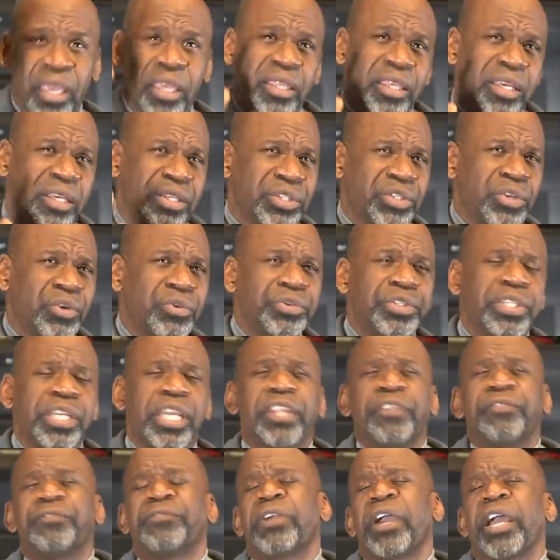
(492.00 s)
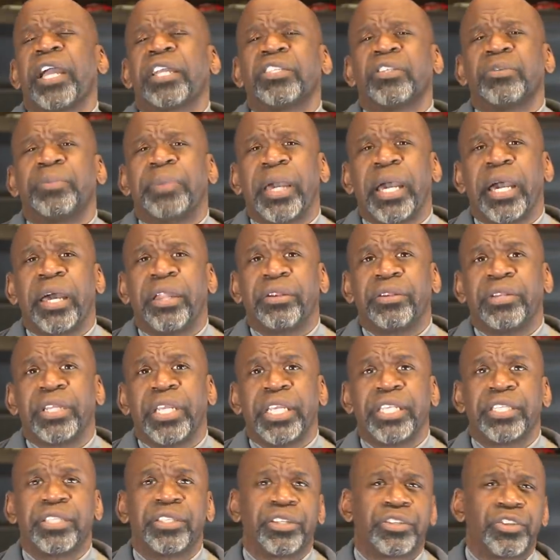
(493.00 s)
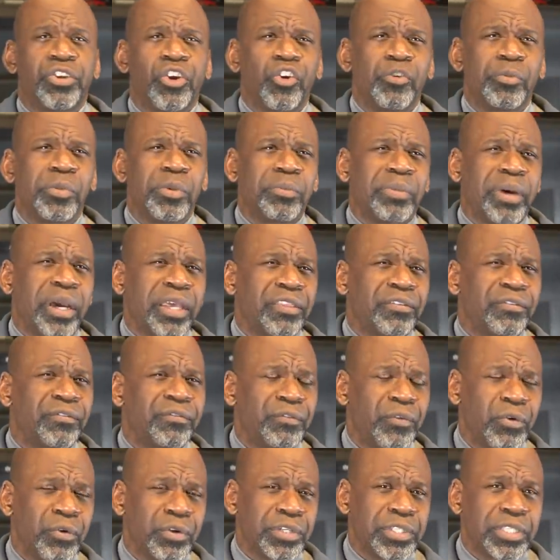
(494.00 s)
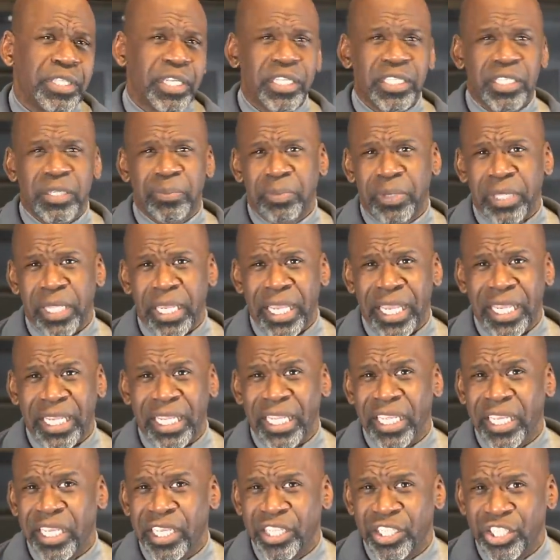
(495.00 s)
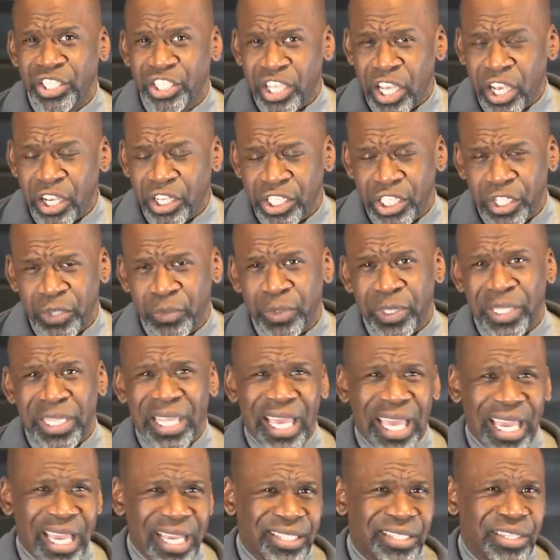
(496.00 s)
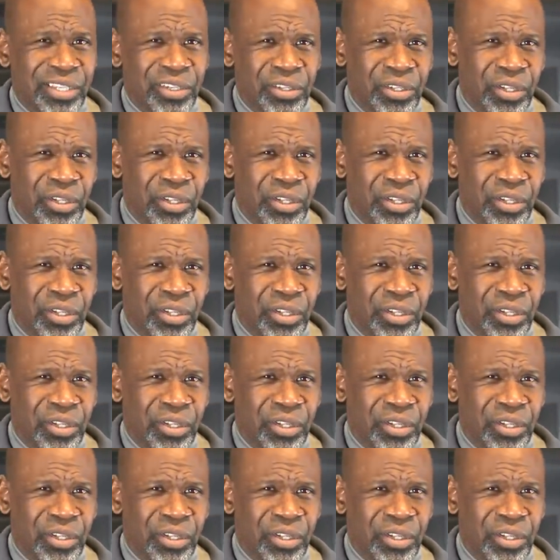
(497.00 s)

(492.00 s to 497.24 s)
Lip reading: The associated fracture pattern is determined by the force that is applied in conjunction with the axial